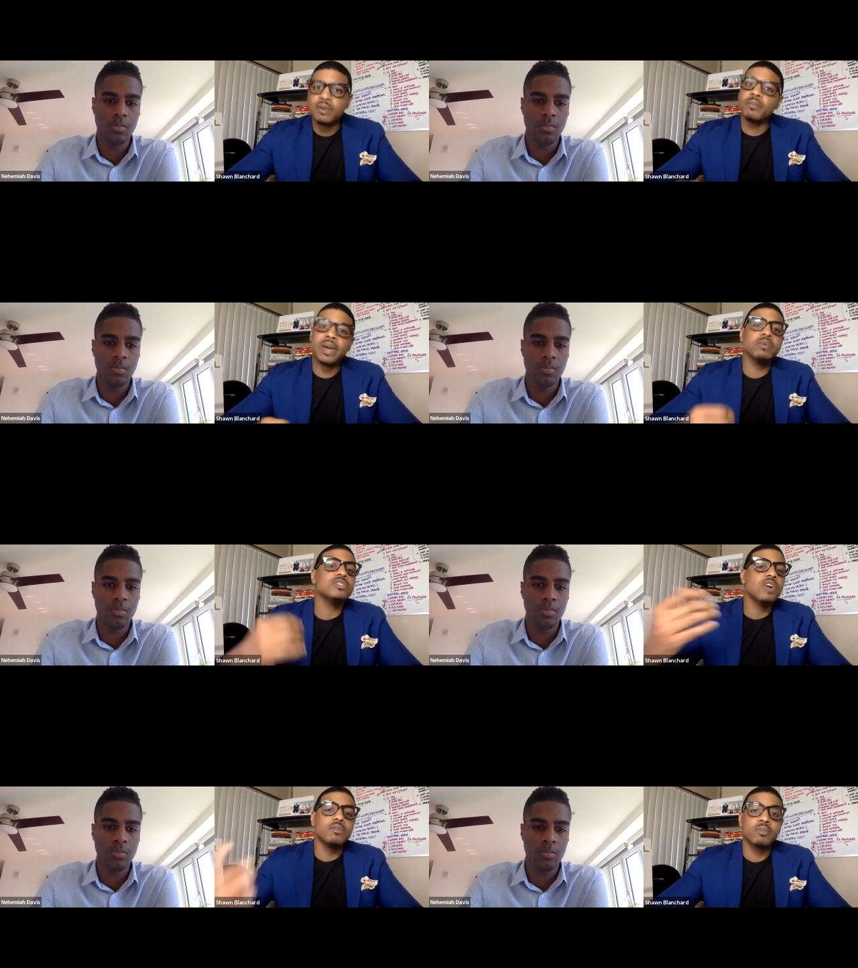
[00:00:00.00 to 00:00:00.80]
Speaker 1: man, we're
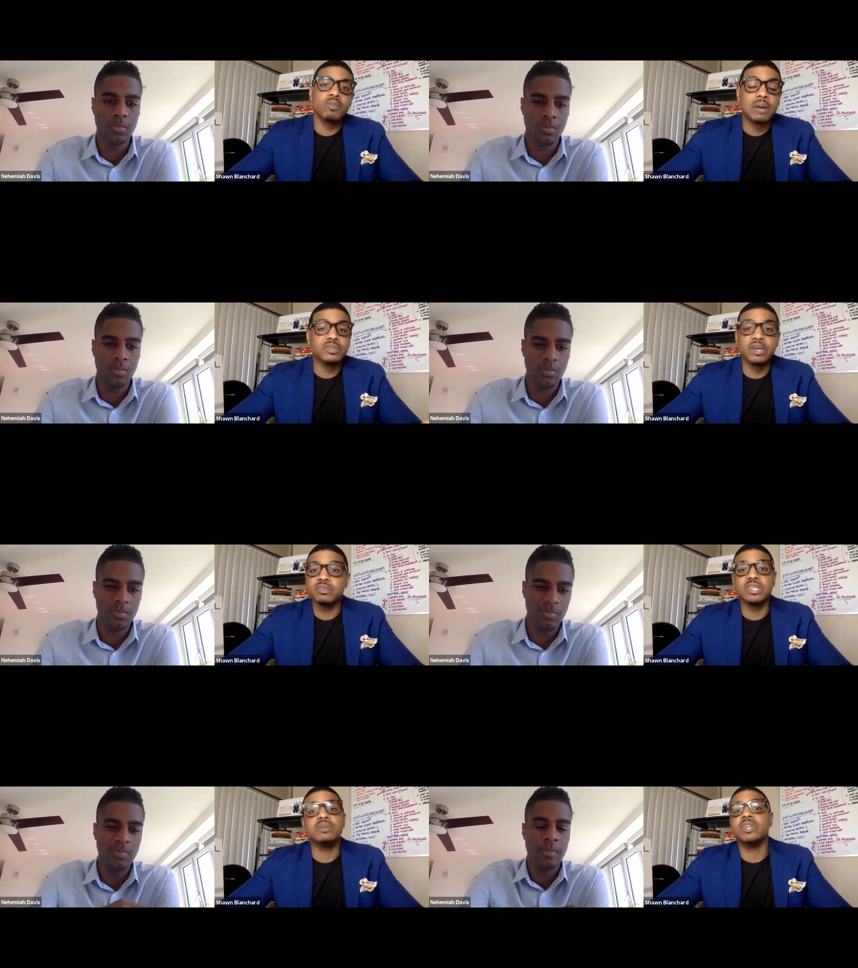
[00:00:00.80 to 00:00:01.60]
solving problems
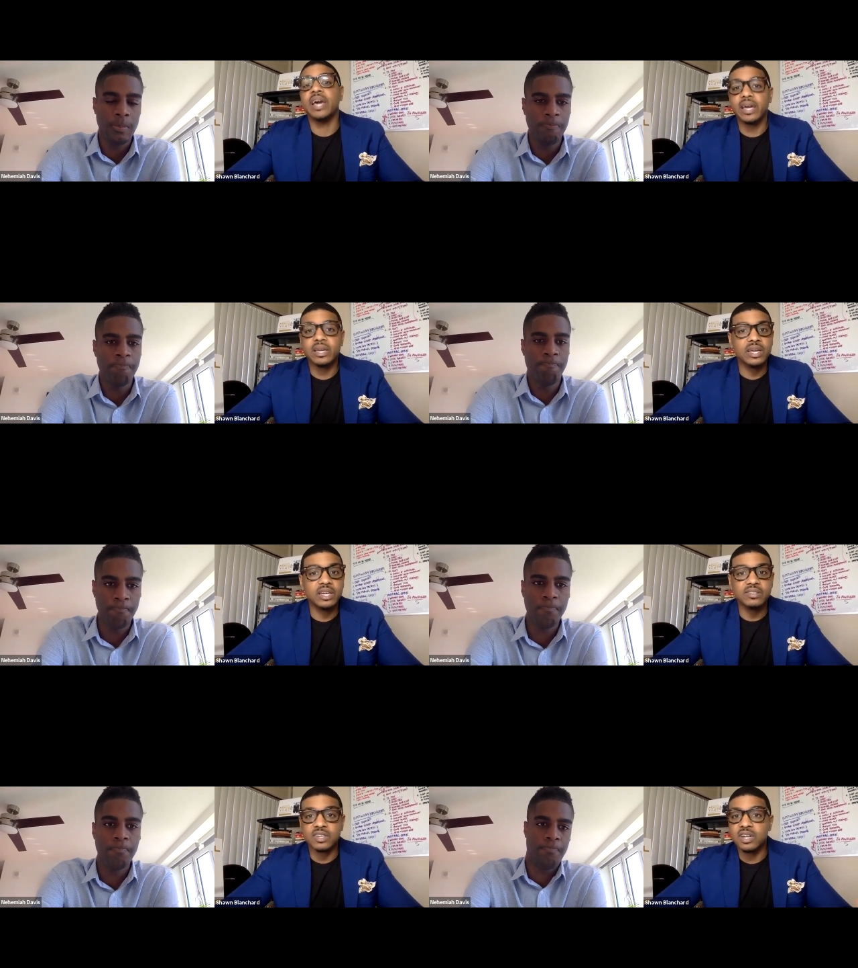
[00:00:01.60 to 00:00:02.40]
every single day.
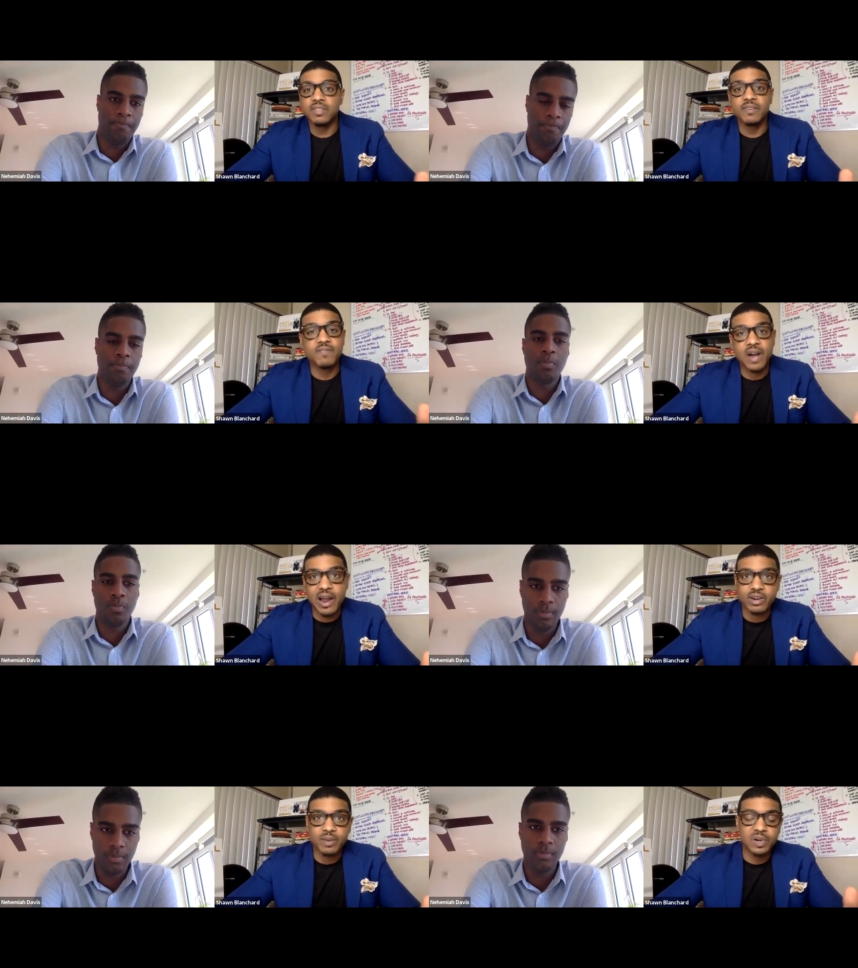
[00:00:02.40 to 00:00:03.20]
It's another
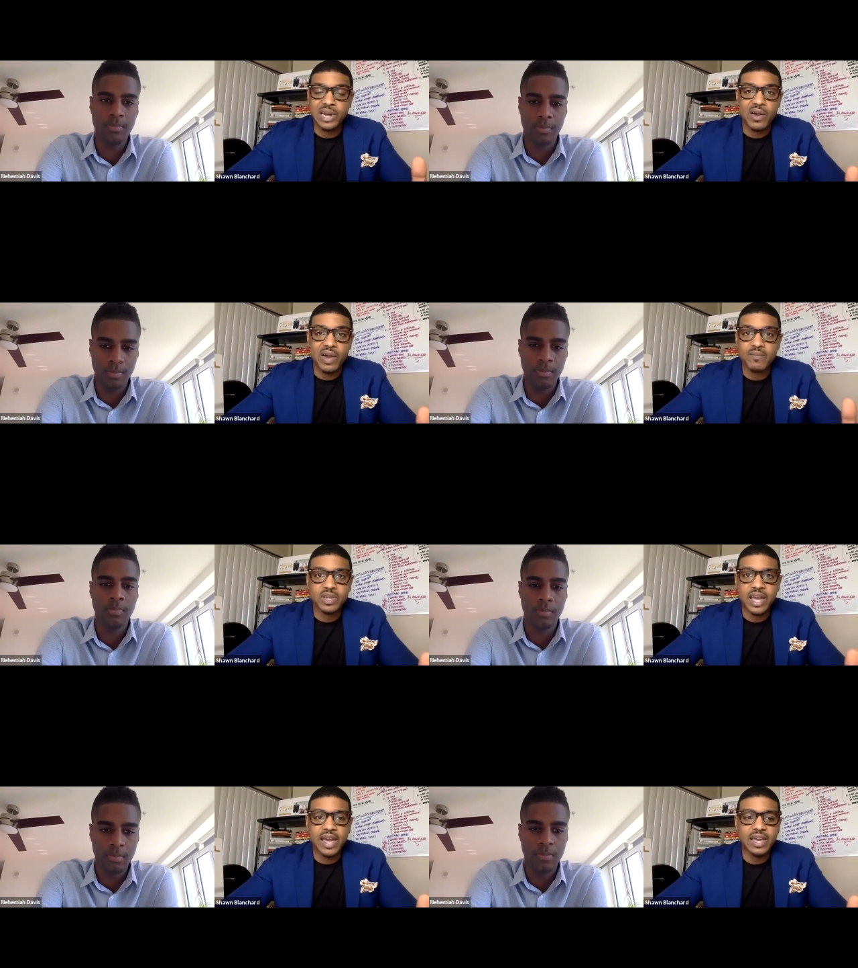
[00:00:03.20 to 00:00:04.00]
fire to put out
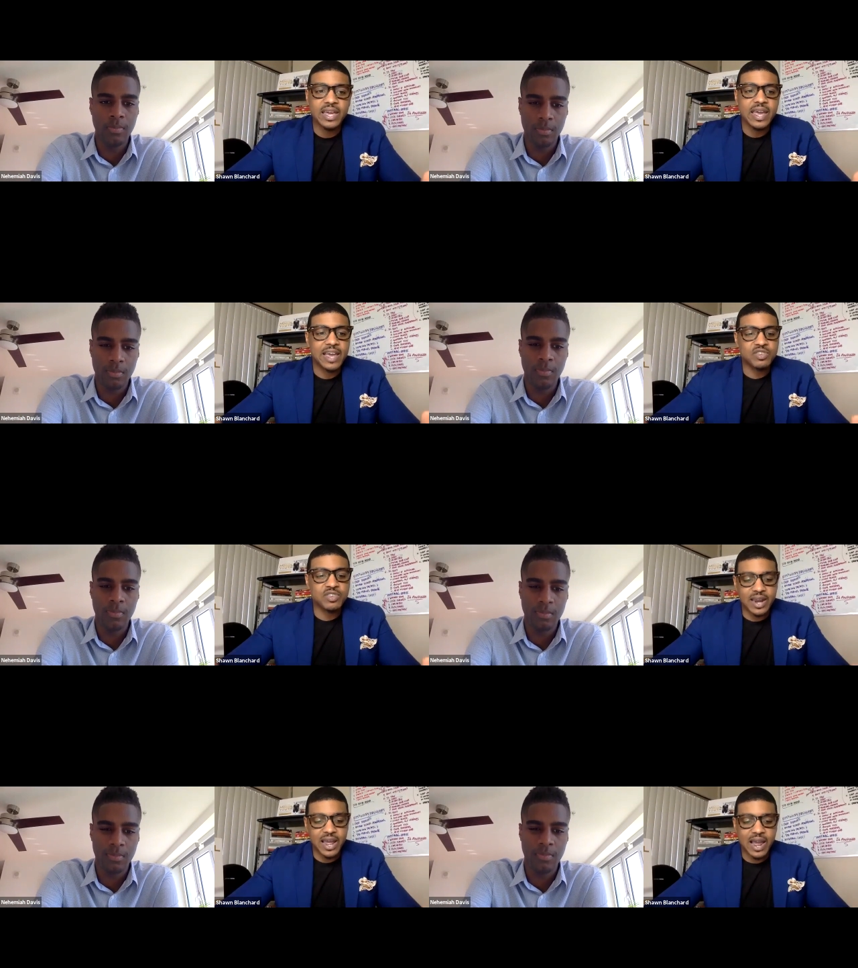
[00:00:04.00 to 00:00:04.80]
every day, and you
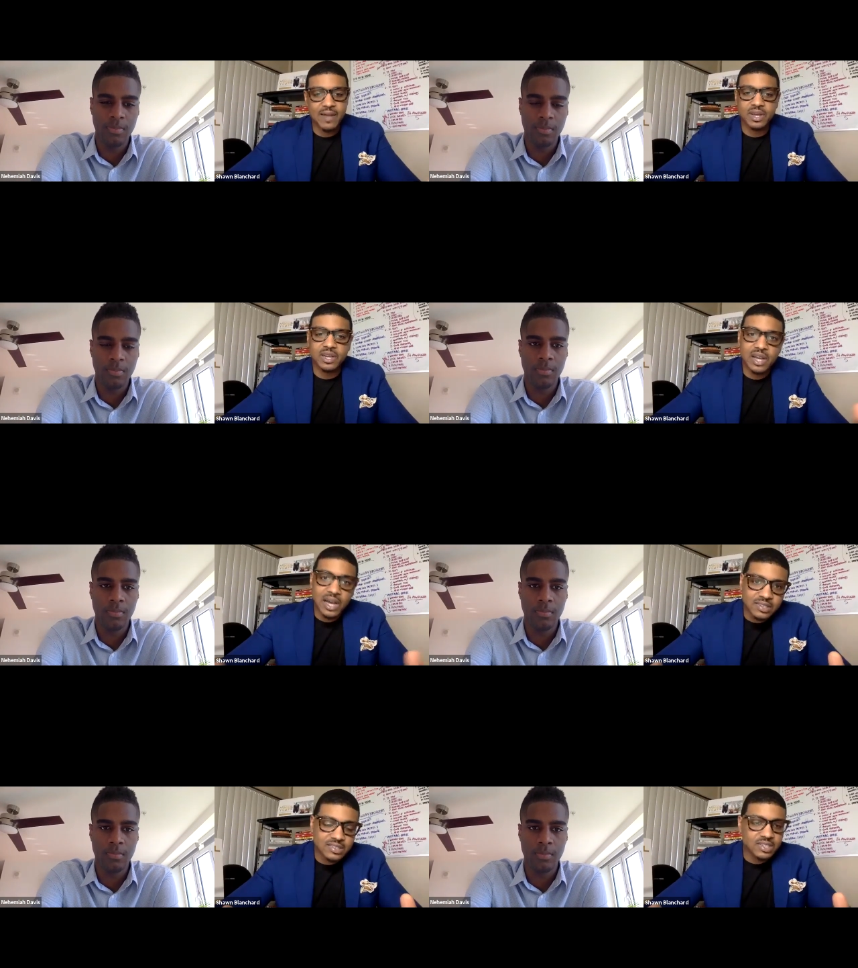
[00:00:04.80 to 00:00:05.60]
got to have the
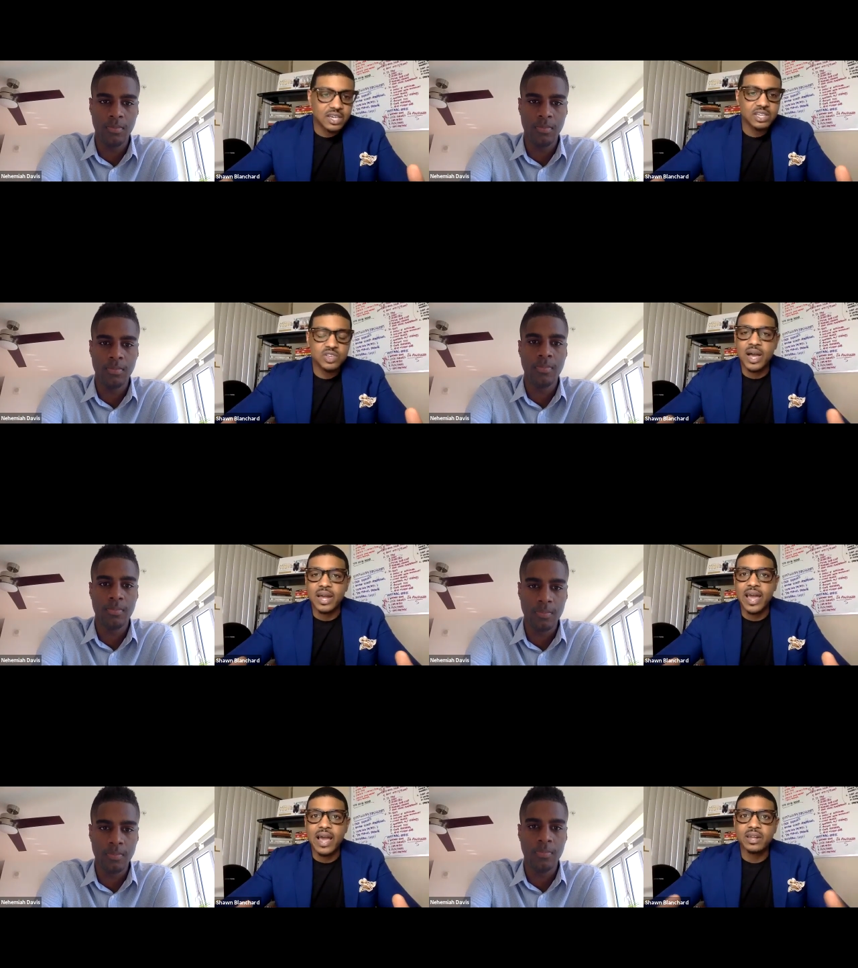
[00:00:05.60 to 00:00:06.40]
guts. You got
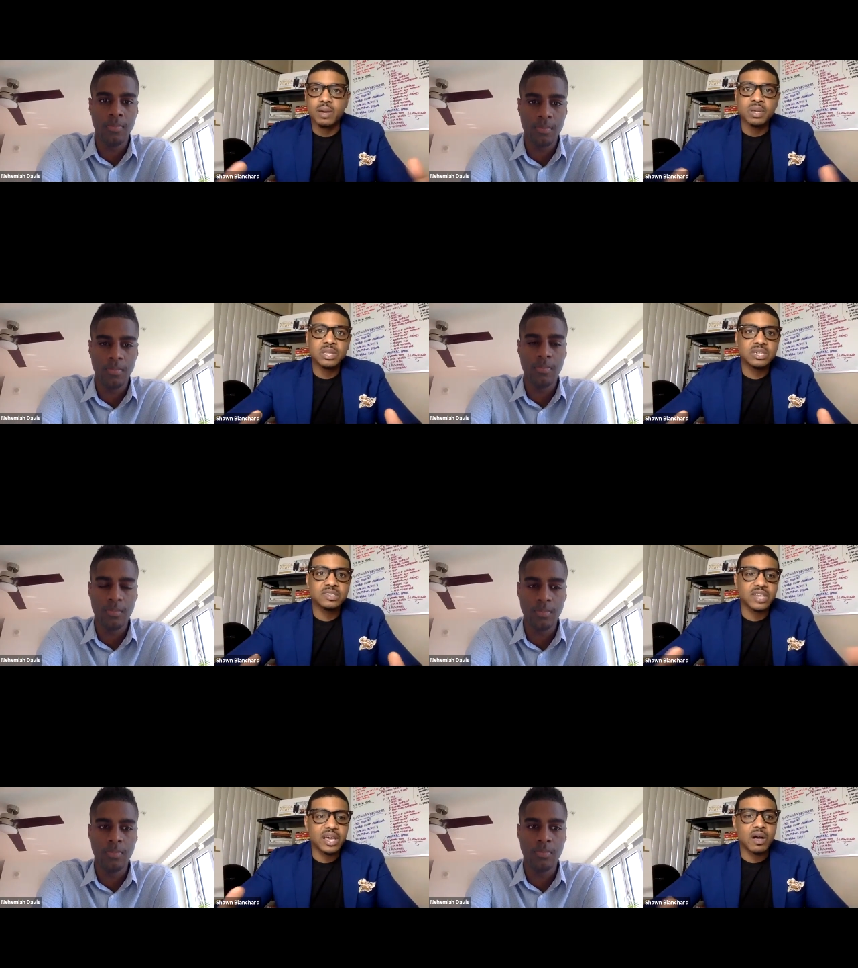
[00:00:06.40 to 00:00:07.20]
to have the ability
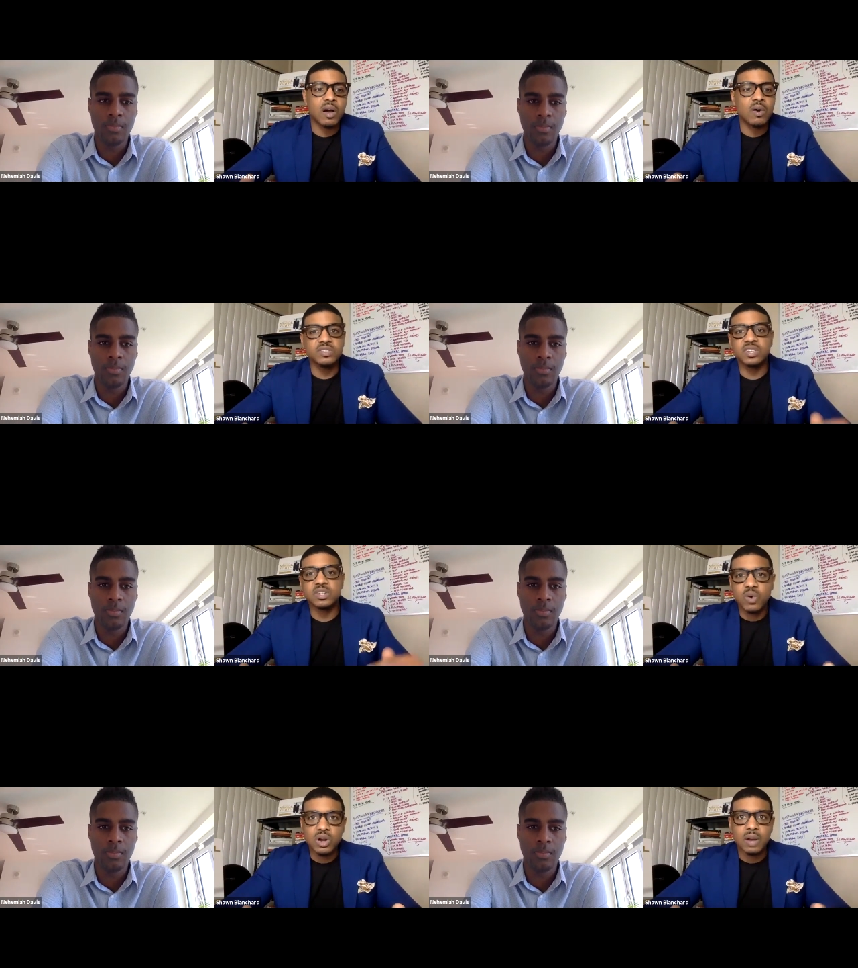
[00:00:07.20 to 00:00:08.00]
to say, "Oh, this
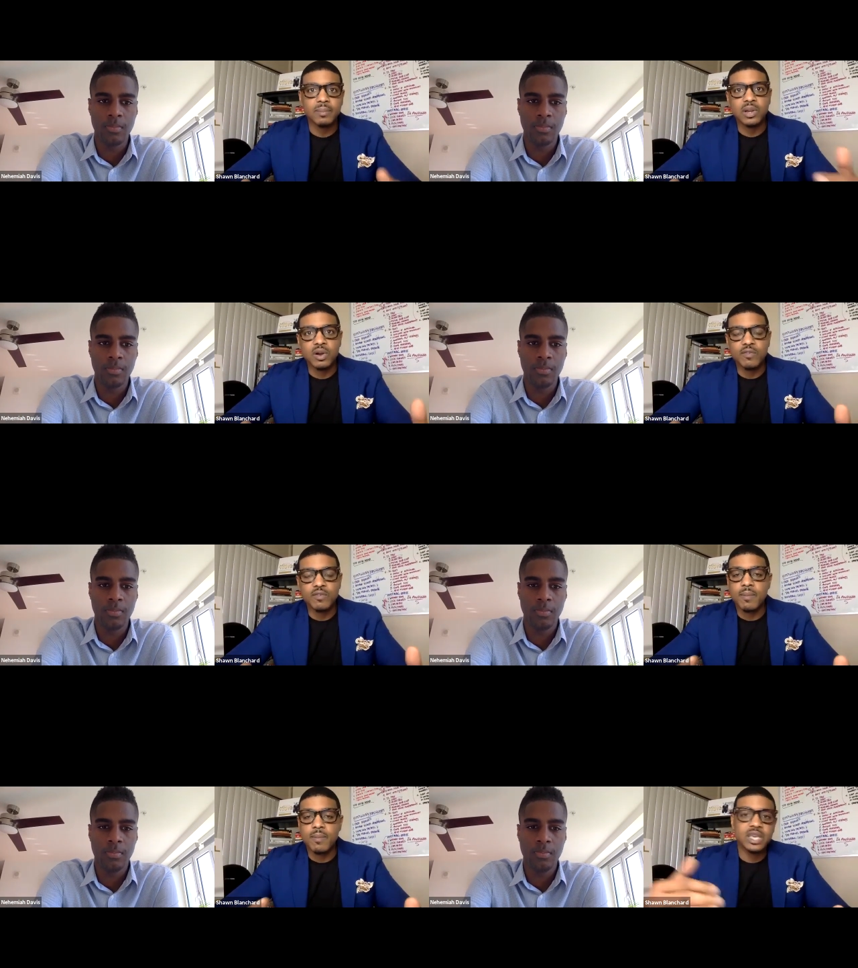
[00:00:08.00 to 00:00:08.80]
didn't work. I'm gonna learn
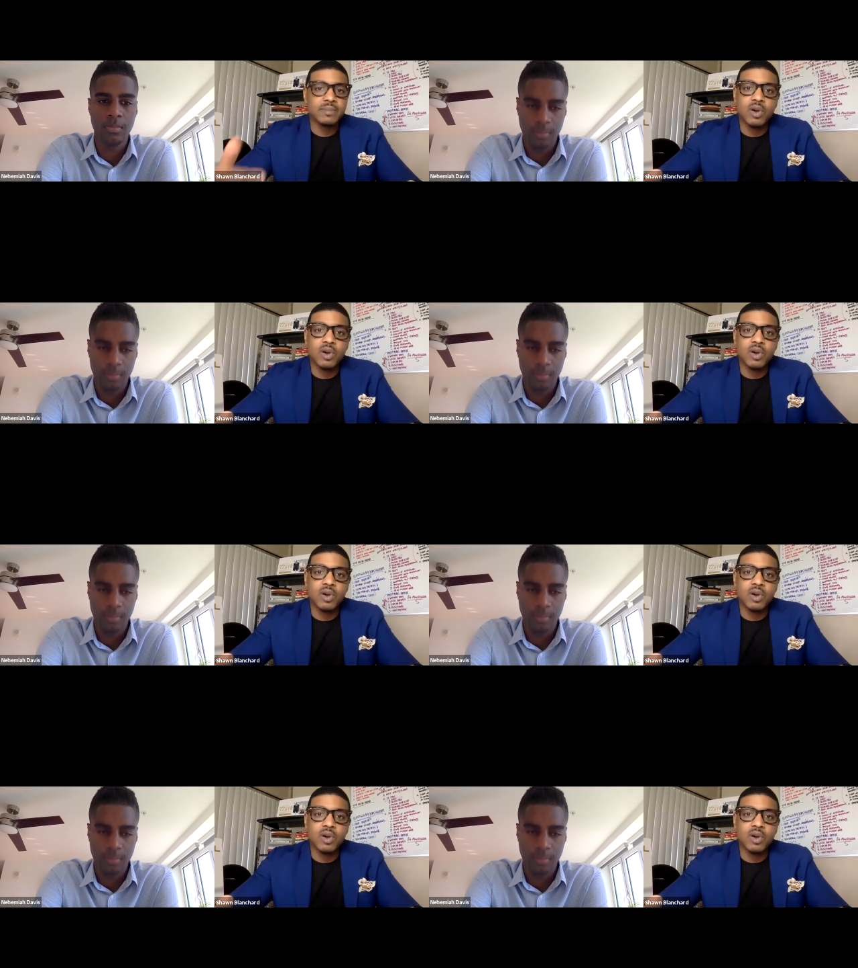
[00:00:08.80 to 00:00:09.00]
from. It. I'm gonna keep